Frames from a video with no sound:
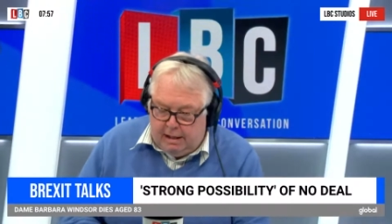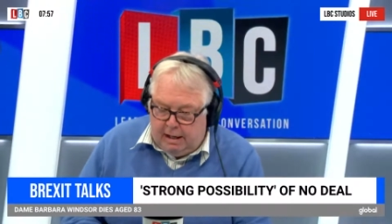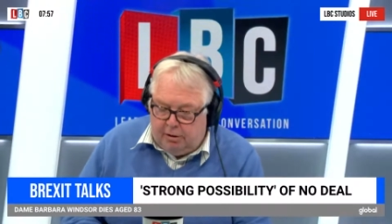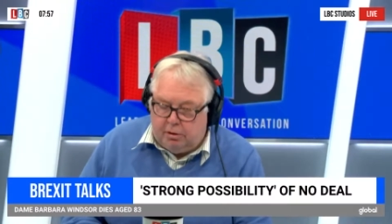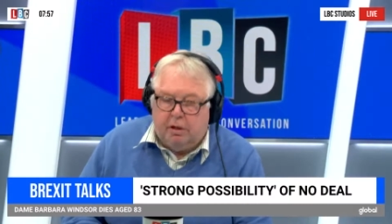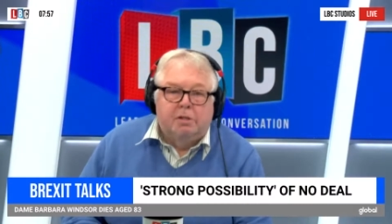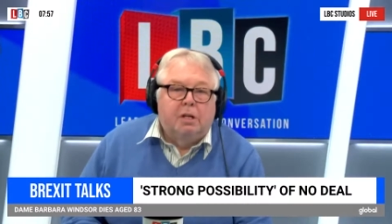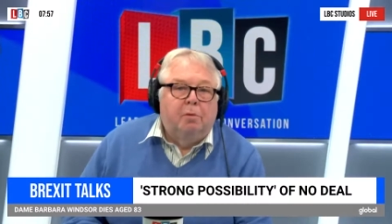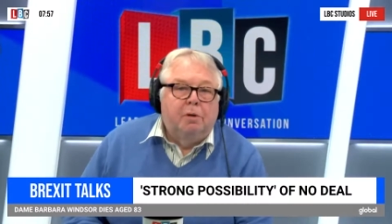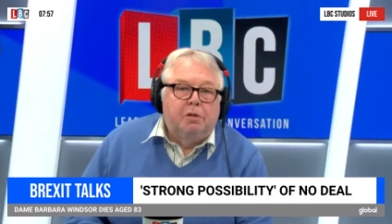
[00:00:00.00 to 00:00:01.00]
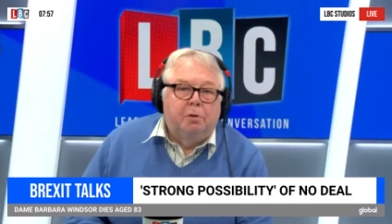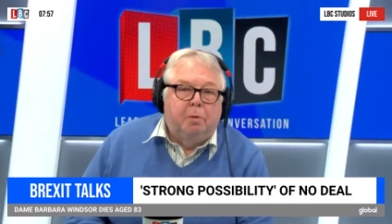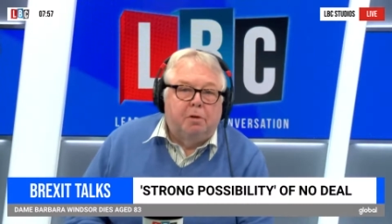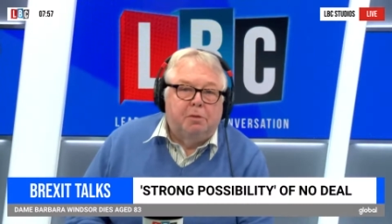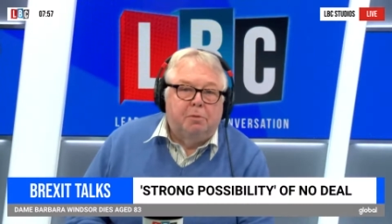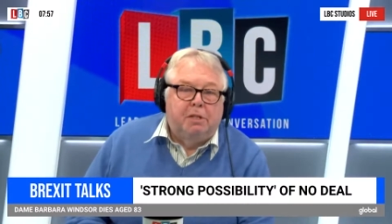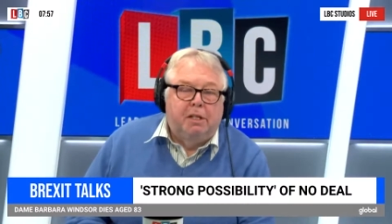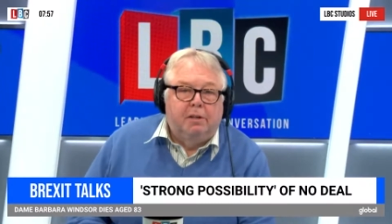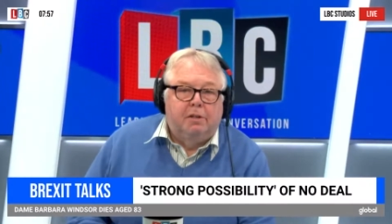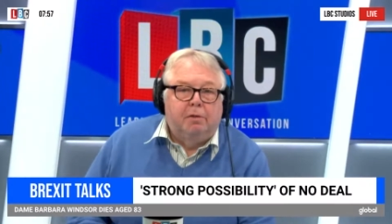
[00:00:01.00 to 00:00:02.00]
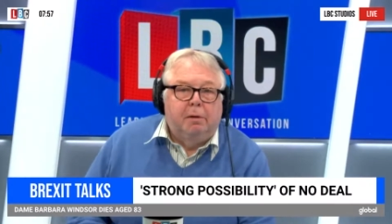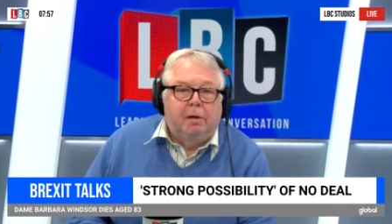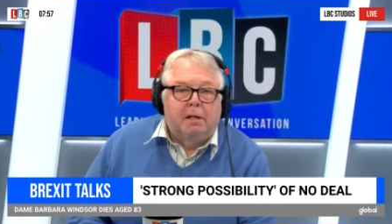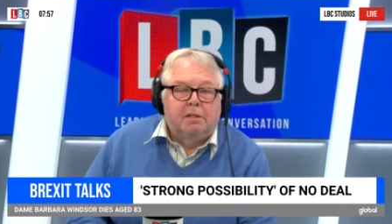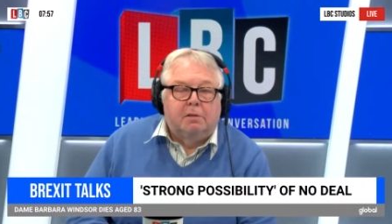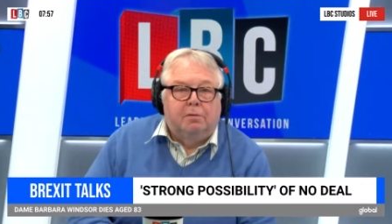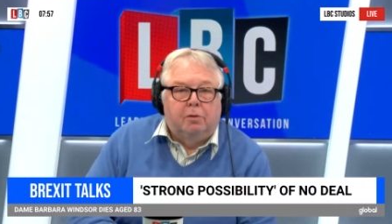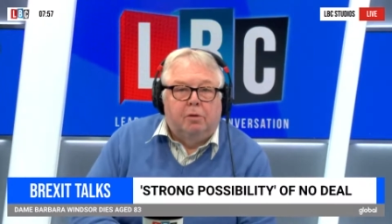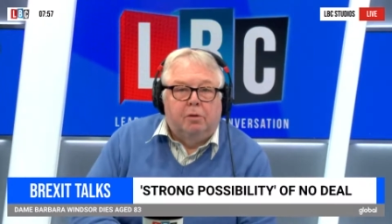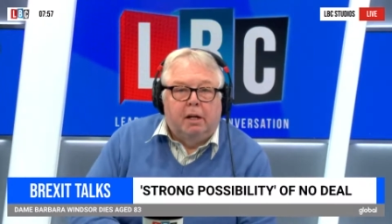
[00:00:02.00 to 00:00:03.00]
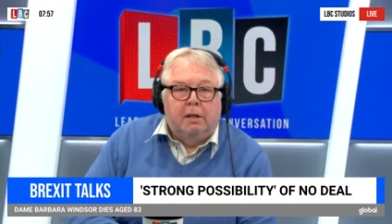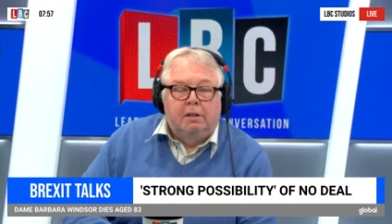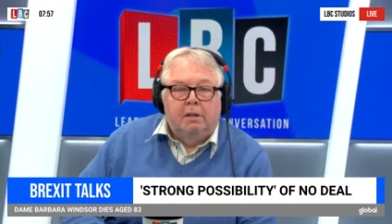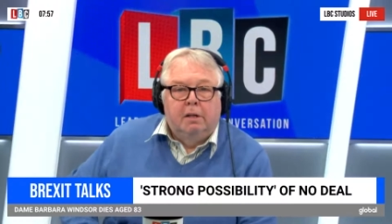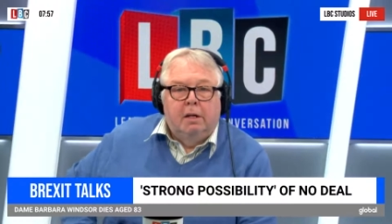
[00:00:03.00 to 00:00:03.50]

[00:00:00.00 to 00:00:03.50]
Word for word: how close are we to a possible Tier 3 placing for London?